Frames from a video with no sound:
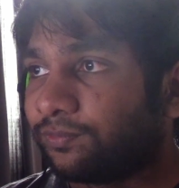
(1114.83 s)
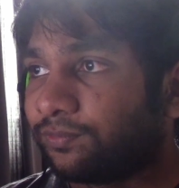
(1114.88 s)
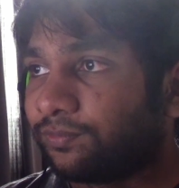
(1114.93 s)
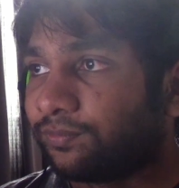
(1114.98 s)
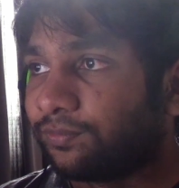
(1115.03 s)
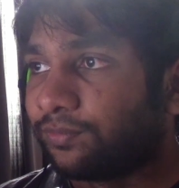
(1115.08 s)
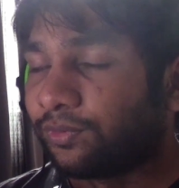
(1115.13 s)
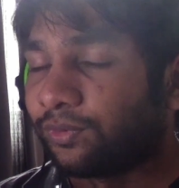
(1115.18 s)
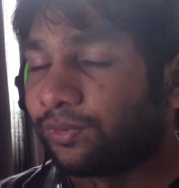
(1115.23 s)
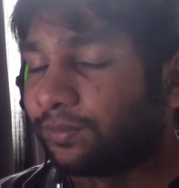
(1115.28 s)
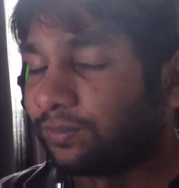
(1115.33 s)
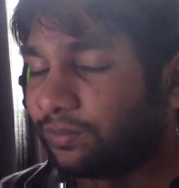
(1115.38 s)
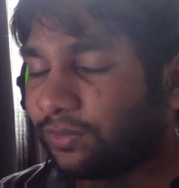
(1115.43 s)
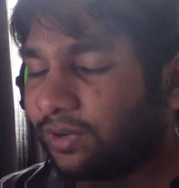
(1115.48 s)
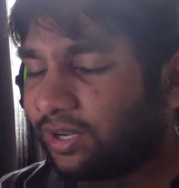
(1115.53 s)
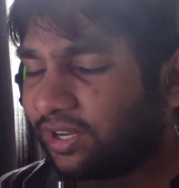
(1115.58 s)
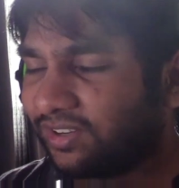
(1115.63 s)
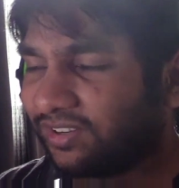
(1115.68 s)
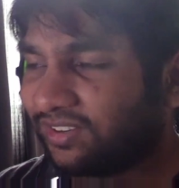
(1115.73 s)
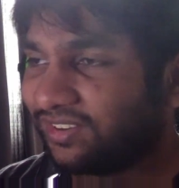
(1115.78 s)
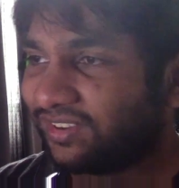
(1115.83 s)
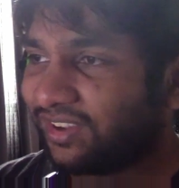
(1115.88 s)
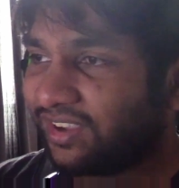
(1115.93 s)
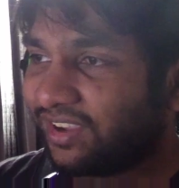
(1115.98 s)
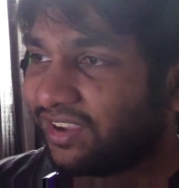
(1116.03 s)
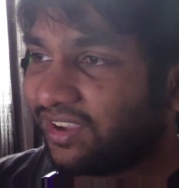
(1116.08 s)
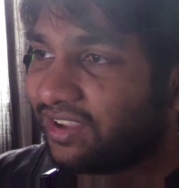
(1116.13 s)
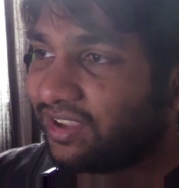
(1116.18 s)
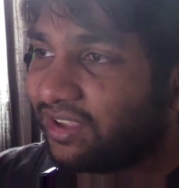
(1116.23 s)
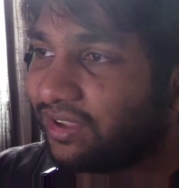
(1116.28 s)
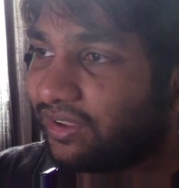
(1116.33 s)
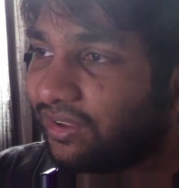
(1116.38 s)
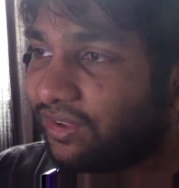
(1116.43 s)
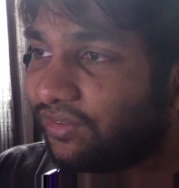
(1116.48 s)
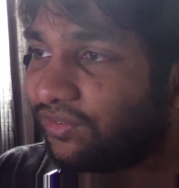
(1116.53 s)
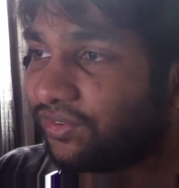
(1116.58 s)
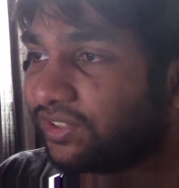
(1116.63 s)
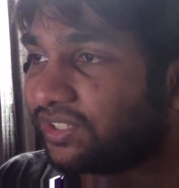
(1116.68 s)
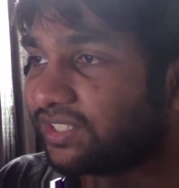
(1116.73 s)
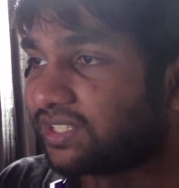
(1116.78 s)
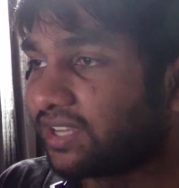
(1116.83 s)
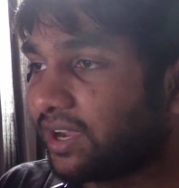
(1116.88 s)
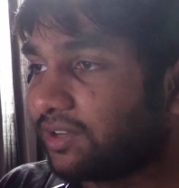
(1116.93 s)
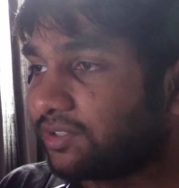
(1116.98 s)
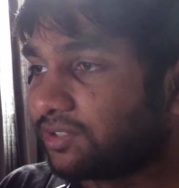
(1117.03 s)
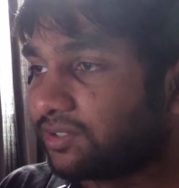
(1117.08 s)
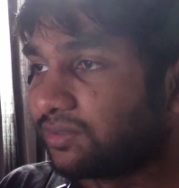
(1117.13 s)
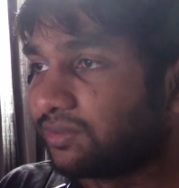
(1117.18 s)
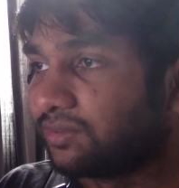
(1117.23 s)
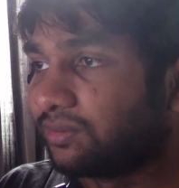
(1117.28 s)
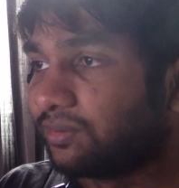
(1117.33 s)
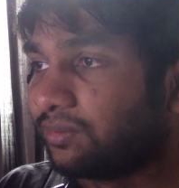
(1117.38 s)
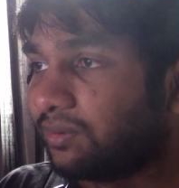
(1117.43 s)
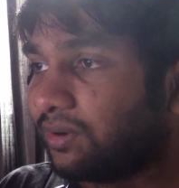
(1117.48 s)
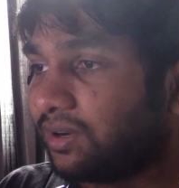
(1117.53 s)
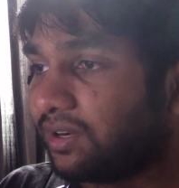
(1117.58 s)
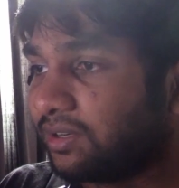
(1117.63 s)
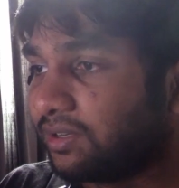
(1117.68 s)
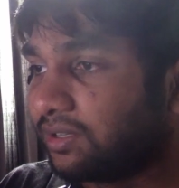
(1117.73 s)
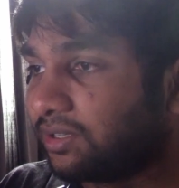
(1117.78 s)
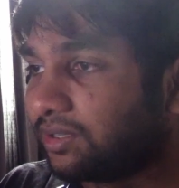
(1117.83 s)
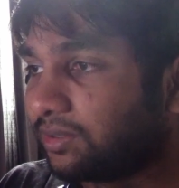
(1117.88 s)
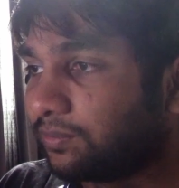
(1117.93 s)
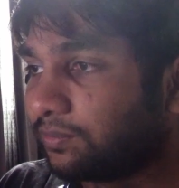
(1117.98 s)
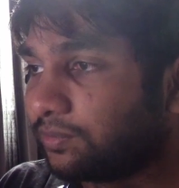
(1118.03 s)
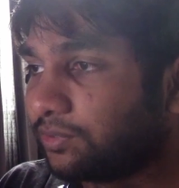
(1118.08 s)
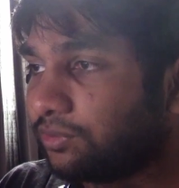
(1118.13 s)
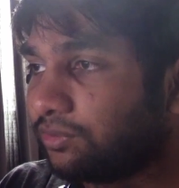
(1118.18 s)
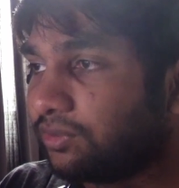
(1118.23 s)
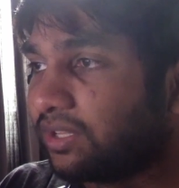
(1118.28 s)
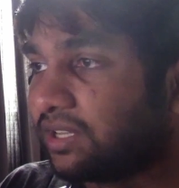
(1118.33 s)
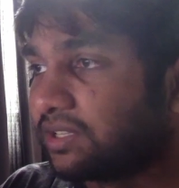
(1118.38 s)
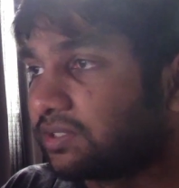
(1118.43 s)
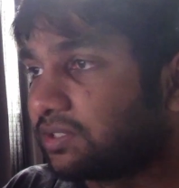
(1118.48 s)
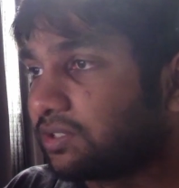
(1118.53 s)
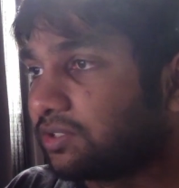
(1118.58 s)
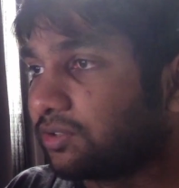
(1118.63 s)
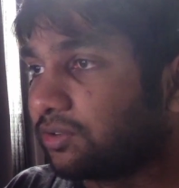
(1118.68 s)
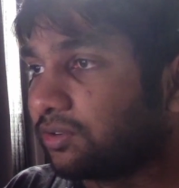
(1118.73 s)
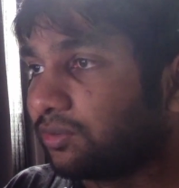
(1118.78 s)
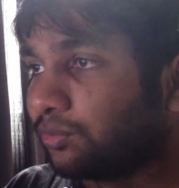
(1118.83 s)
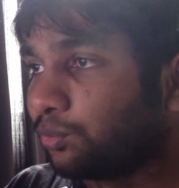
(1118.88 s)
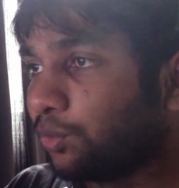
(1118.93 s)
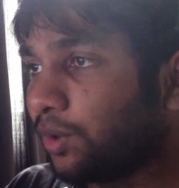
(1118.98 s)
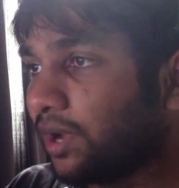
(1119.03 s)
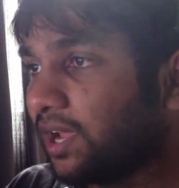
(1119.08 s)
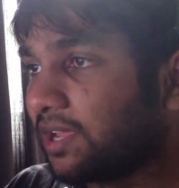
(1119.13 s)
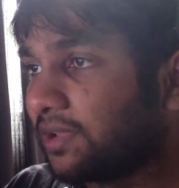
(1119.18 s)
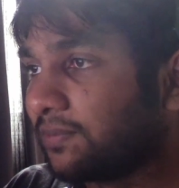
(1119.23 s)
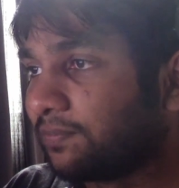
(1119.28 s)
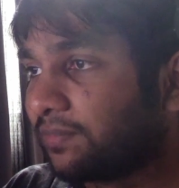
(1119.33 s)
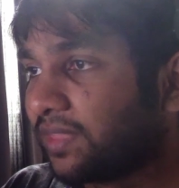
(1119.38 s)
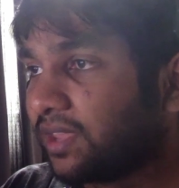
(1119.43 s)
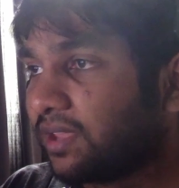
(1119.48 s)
for if you decide to do things a certain way.